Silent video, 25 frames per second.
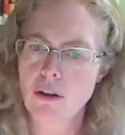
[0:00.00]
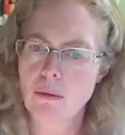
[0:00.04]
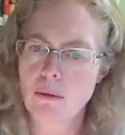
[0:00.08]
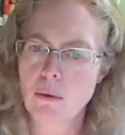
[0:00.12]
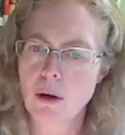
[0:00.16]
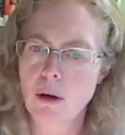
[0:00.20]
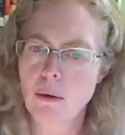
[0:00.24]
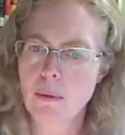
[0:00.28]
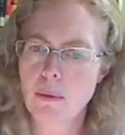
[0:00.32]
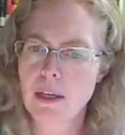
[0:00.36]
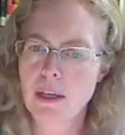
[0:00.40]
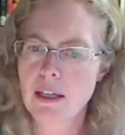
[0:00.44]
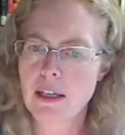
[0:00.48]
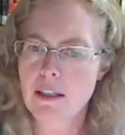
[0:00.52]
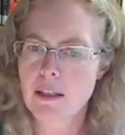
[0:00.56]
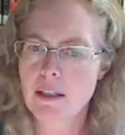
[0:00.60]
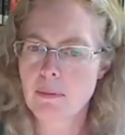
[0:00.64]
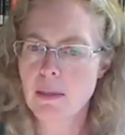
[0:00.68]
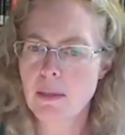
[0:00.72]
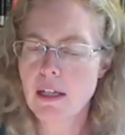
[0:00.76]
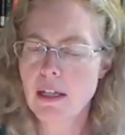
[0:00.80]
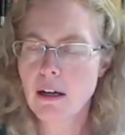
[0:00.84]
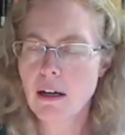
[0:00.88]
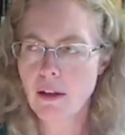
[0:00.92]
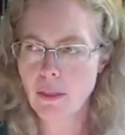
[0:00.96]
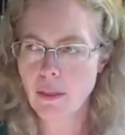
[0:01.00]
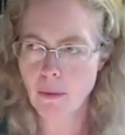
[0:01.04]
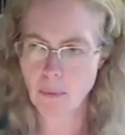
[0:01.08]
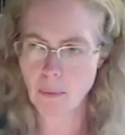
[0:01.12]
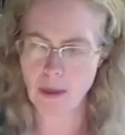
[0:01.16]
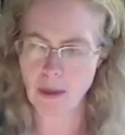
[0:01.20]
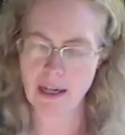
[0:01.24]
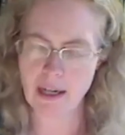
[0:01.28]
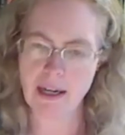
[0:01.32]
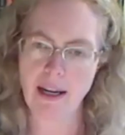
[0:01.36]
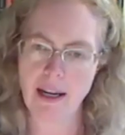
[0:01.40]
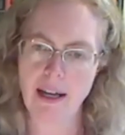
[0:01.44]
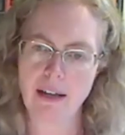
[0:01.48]
the war, we can speak on the
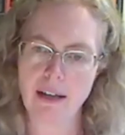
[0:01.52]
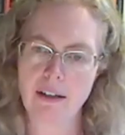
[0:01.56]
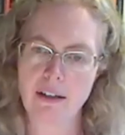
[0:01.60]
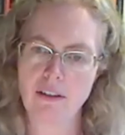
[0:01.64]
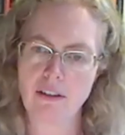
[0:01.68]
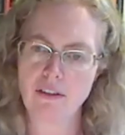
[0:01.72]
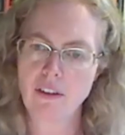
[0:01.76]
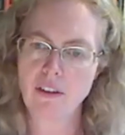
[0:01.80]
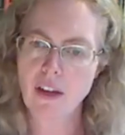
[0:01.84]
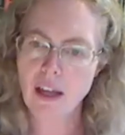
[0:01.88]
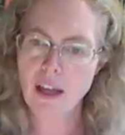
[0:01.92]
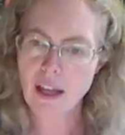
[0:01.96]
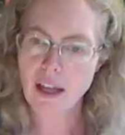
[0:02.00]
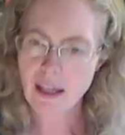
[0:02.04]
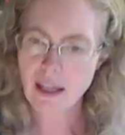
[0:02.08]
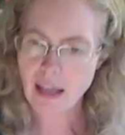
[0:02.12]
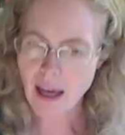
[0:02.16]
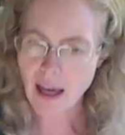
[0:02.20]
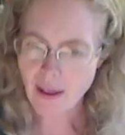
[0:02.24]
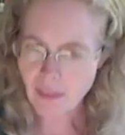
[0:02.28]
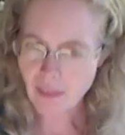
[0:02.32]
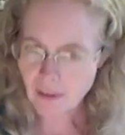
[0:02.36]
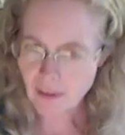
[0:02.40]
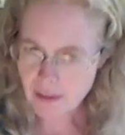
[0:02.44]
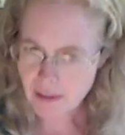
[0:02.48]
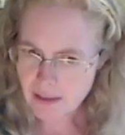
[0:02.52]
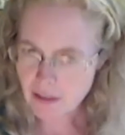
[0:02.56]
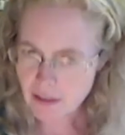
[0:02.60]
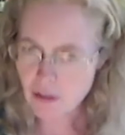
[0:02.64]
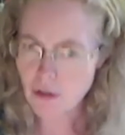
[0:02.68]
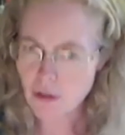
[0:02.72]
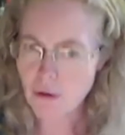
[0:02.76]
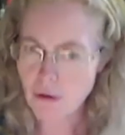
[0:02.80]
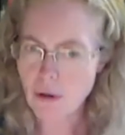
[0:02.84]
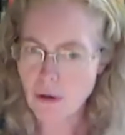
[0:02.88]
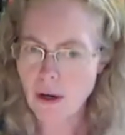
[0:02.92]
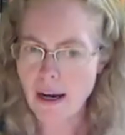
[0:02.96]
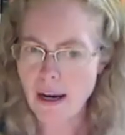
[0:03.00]
one hand of Catholics in
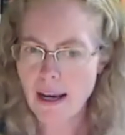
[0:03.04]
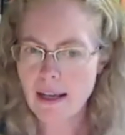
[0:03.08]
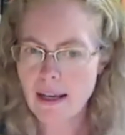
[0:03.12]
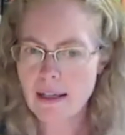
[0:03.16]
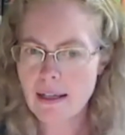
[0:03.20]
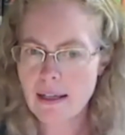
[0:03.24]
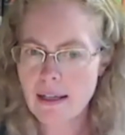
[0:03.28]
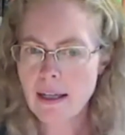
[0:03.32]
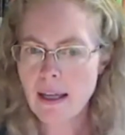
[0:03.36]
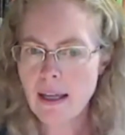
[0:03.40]
Ukraine